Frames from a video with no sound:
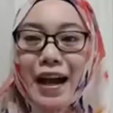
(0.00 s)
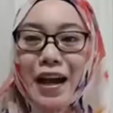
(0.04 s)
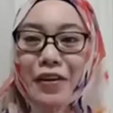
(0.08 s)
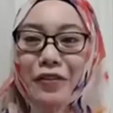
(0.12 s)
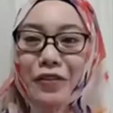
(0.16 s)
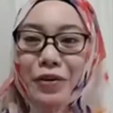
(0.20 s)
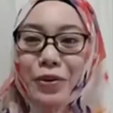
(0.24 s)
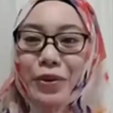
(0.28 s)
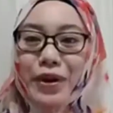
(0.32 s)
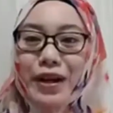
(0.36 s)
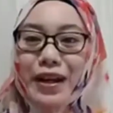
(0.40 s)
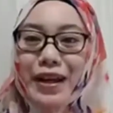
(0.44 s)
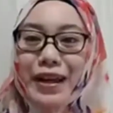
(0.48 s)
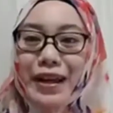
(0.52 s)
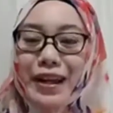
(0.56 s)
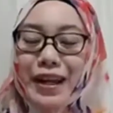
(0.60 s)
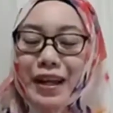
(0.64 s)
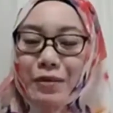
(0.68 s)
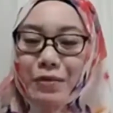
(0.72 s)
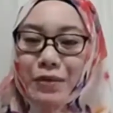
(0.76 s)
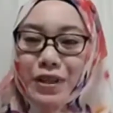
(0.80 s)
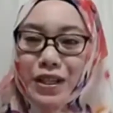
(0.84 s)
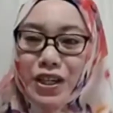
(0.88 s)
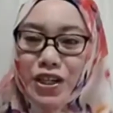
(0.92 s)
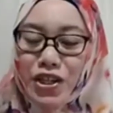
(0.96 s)
Hi everyone,
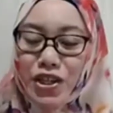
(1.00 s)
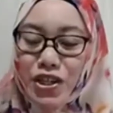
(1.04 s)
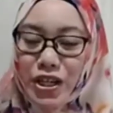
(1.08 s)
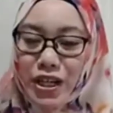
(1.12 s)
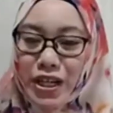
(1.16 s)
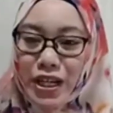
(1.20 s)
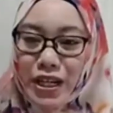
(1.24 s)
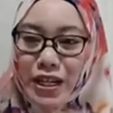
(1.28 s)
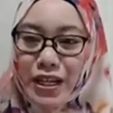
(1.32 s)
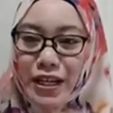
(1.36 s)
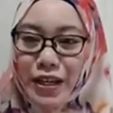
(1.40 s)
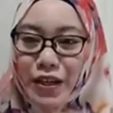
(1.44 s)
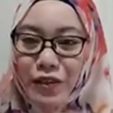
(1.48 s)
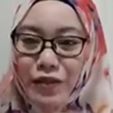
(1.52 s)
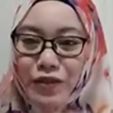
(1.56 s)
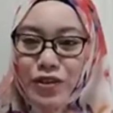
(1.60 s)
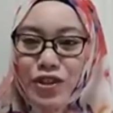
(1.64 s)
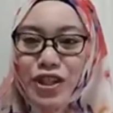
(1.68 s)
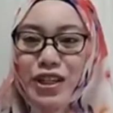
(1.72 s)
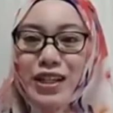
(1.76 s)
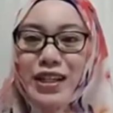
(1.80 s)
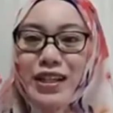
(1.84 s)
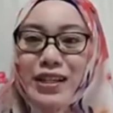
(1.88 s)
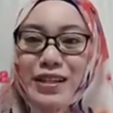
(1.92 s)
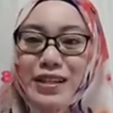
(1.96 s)
I'm Teacher Hidayah of
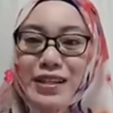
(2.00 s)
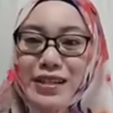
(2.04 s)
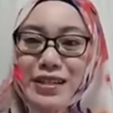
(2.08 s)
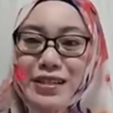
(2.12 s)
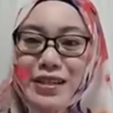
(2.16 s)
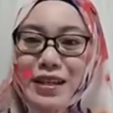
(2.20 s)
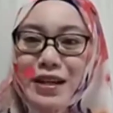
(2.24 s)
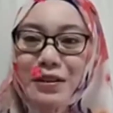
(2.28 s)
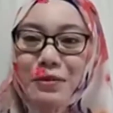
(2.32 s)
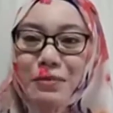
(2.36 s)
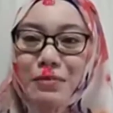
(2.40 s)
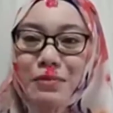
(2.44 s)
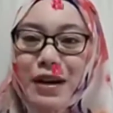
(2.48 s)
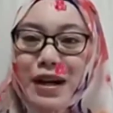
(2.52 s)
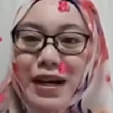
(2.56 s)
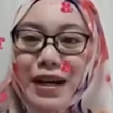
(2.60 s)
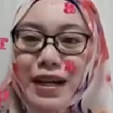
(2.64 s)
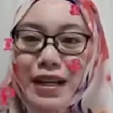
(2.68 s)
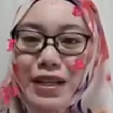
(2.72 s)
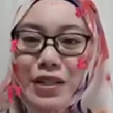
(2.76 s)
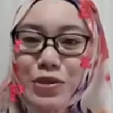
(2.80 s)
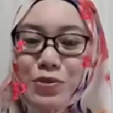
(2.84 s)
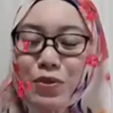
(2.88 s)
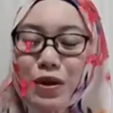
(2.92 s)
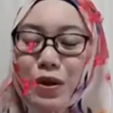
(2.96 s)
Genius Young
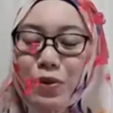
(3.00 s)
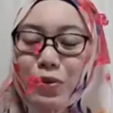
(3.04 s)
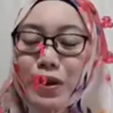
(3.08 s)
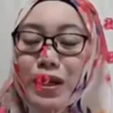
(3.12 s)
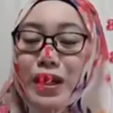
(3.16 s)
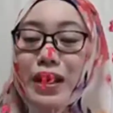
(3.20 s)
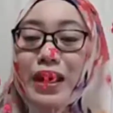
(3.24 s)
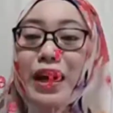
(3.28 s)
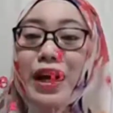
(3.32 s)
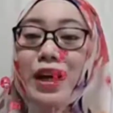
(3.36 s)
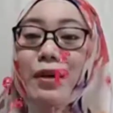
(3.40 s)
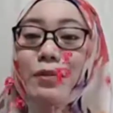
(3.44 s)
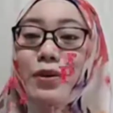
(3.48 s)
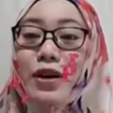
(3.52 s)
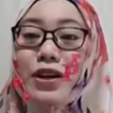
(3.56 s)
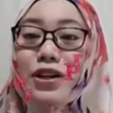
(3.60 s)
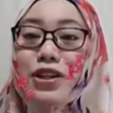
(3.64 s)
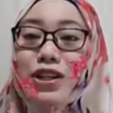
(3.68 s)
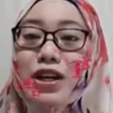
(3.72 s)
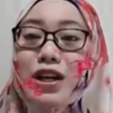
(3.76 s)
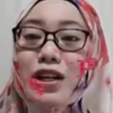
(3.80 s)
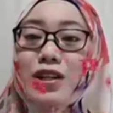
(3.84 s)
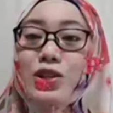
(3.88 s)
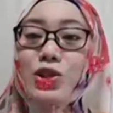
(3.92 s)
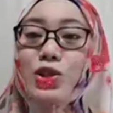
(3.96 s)
Minds, where we help your
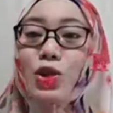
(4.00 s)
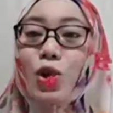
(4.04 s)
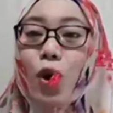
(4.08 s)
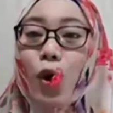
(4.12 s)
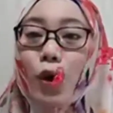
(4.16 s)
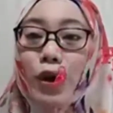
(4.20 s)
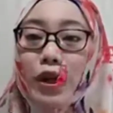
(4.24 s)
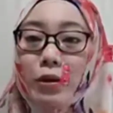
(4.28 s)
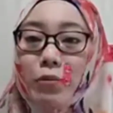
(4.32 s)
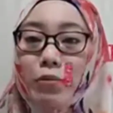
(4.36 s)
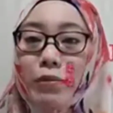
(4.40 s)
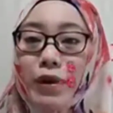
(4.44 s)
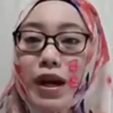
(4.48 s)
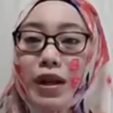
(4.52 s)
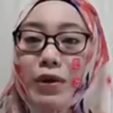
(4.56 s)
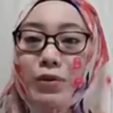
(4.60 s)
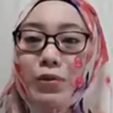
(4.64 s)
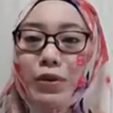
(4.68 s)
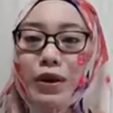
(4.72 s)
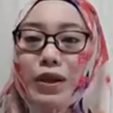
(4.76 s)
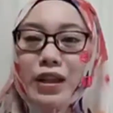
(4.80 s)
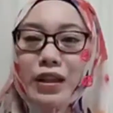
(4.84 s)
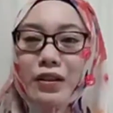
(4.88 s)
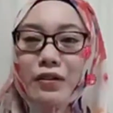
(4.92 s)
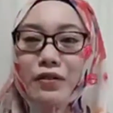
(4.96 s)
child score in
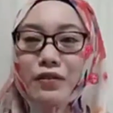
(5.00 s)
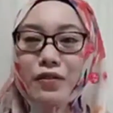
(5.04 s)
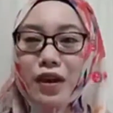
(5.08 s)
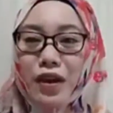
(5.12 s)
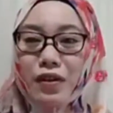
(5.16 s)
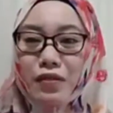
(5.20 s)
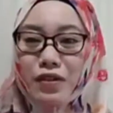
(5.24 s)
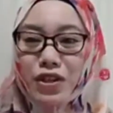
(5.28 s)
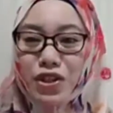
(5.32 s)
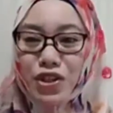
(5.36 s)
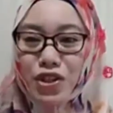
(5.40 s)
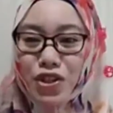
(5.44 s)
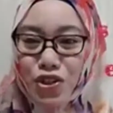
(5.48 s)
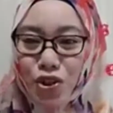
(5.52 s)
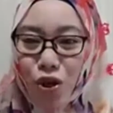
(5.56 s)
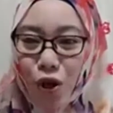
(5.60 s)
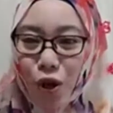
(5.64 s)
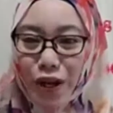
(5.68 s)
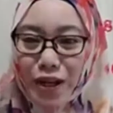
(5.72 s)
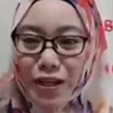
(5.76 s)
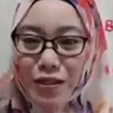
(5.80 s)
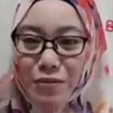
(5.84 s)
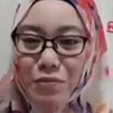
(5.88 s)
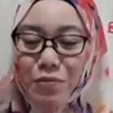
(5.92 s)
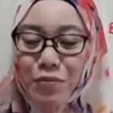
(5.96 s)
math within a very
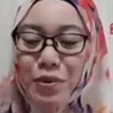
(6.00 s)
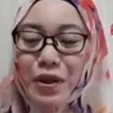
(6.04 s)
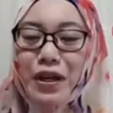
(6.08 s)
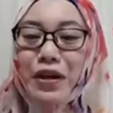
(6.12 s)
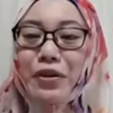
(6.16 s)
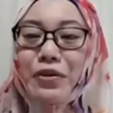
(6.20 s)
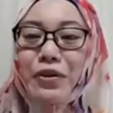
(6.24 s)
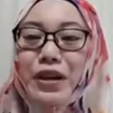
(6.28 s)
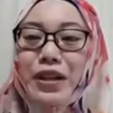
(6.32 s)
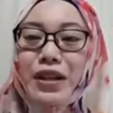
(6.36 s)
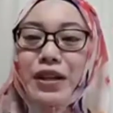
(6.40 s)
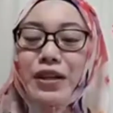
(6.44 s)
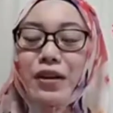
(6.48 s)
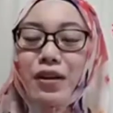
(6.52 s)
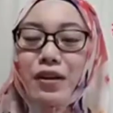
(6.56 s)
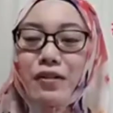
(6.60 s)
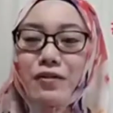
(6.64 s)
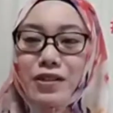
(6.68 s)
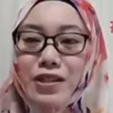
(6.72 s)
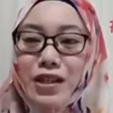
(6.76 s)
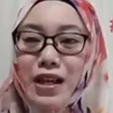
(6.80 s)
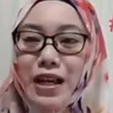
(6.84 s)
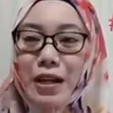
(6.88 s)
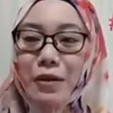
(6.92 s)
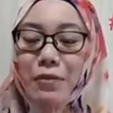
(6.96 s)
short period
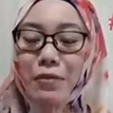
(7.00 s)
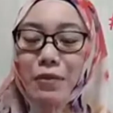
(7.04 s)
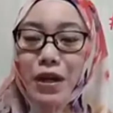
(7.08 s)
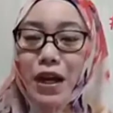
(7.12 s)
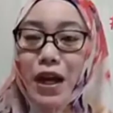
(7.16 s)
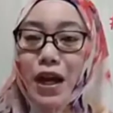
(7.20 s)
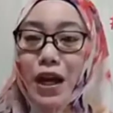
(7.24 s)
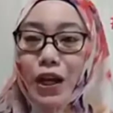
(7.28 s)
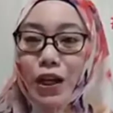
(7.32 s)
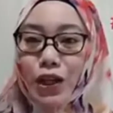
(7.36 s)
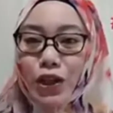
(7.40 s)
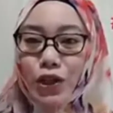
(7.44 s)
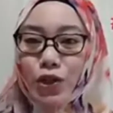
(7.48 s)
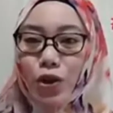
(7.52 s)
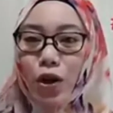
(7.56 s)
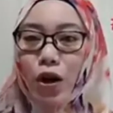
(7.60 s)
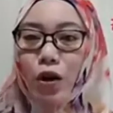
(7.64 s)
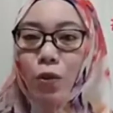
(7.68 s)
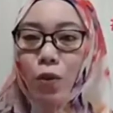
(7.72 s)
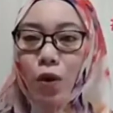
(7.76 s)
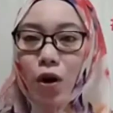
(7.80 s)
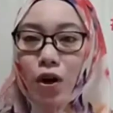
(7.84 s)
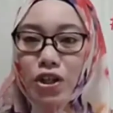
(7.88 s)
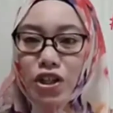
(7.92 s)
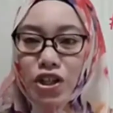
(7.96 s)
of time.
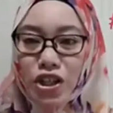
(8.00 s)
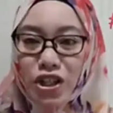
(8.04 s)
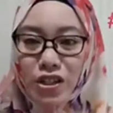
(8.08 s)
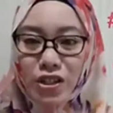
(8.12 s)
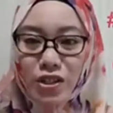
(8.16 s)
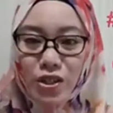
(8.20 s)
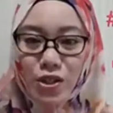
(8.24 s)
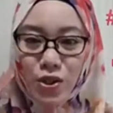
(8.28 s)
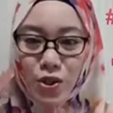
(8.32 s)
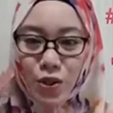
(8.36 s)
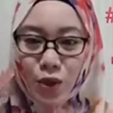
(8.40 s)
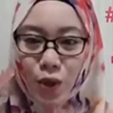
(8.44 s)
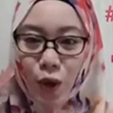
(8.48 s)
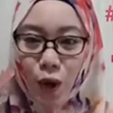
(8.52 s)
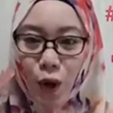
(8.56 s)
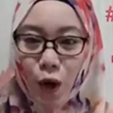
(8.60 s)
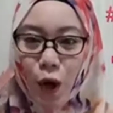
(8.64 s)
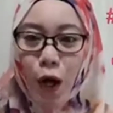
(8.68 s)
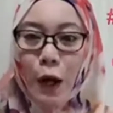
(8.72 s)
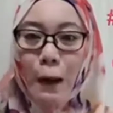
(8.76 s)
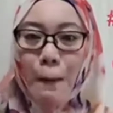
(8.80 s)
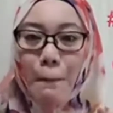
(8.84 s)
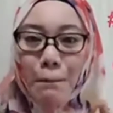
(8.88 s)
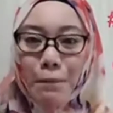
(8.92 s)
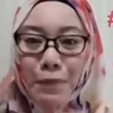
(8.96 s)
You're watching
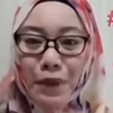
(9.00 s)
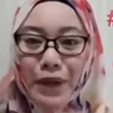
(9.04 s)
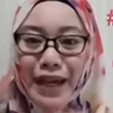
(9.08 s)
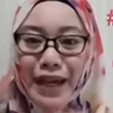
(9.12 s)
Score